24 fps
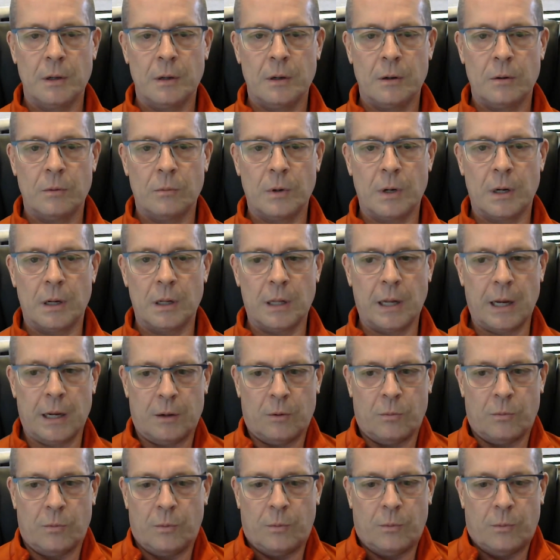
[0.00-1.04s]

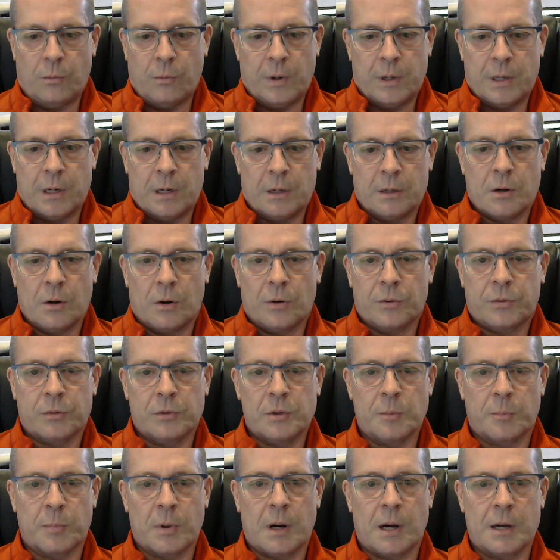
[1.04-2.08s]
Well, we didn't go
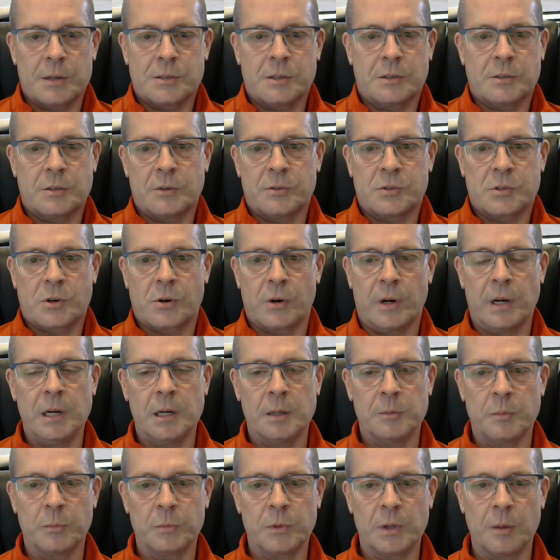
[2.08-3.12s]
through the process of
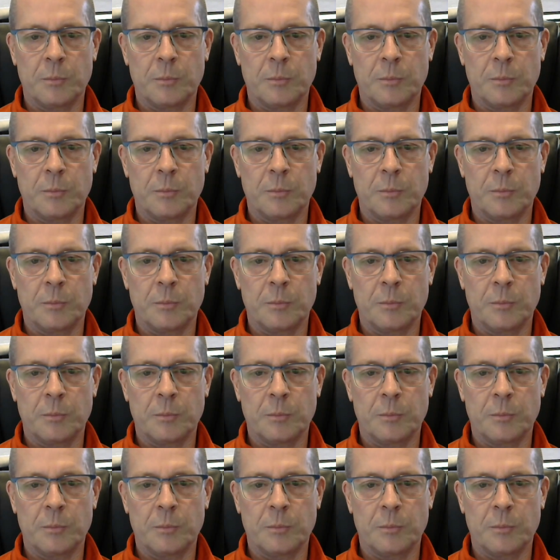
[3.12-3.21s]
screening them